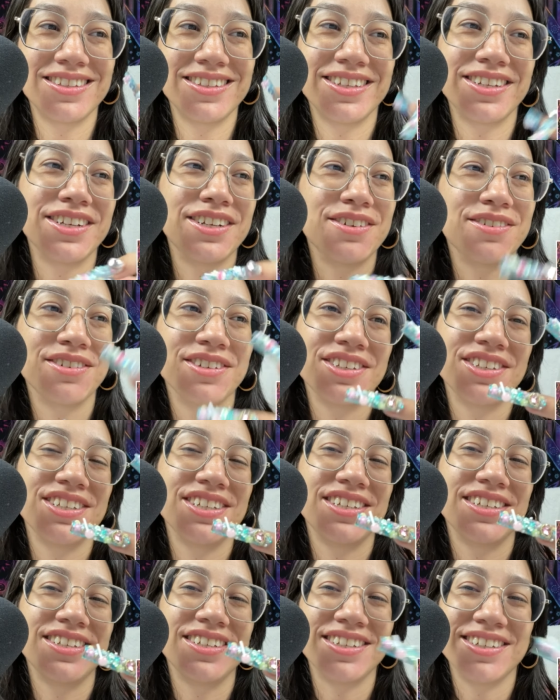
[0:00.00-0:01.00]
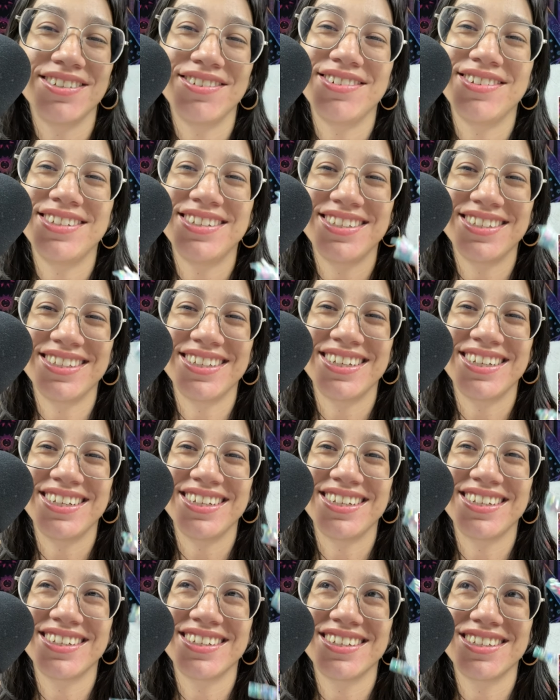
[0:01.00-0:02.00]
they're really good to
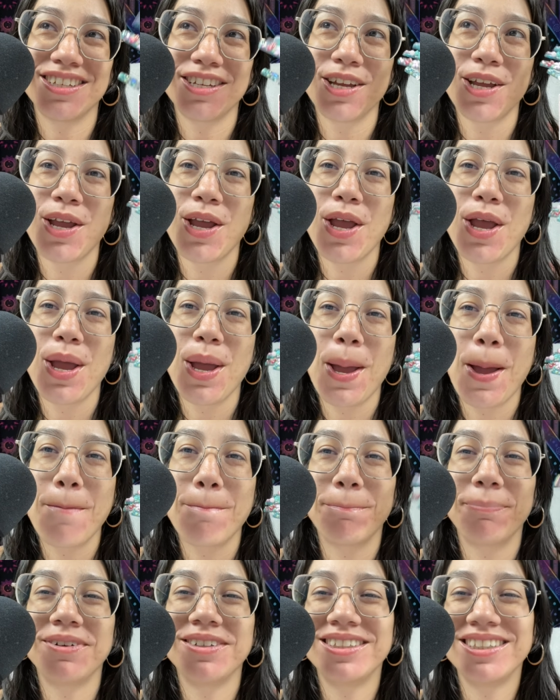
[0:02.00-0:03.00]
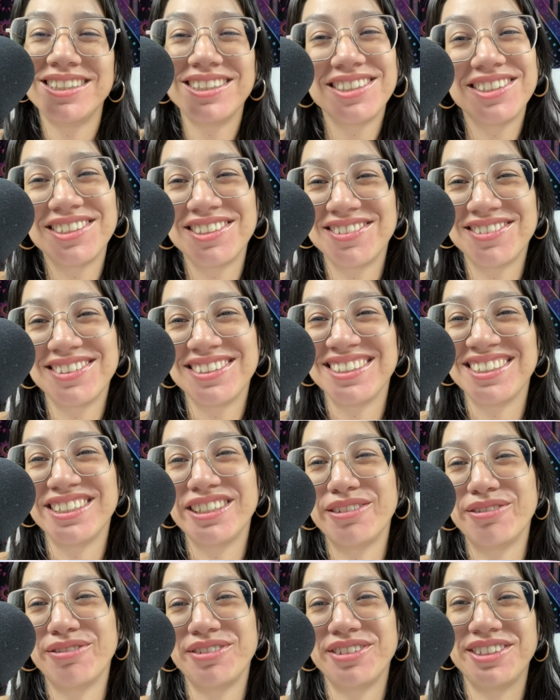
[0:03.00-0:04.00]
like ginger is really
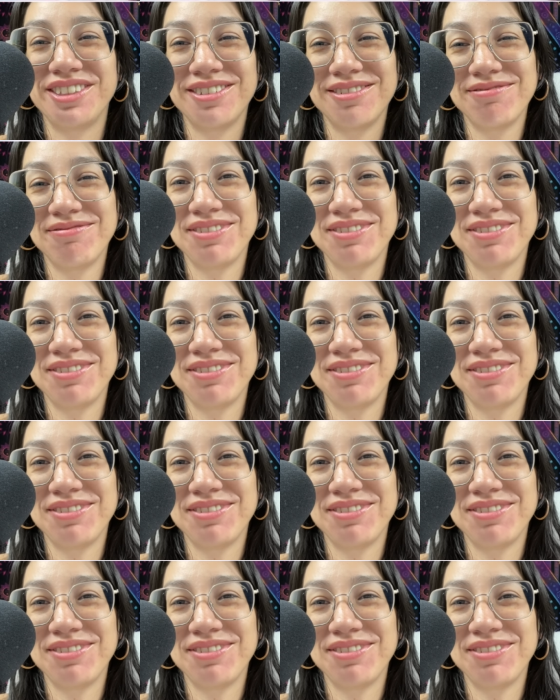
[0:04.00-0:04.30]
good for you.